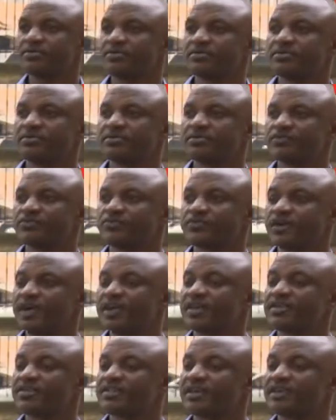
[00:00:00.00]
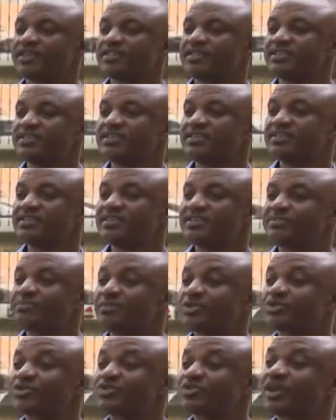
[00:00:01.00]
You find that in
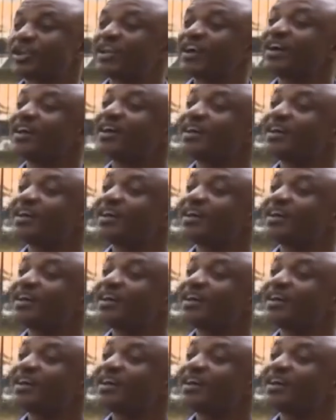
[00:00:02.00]
Botswana,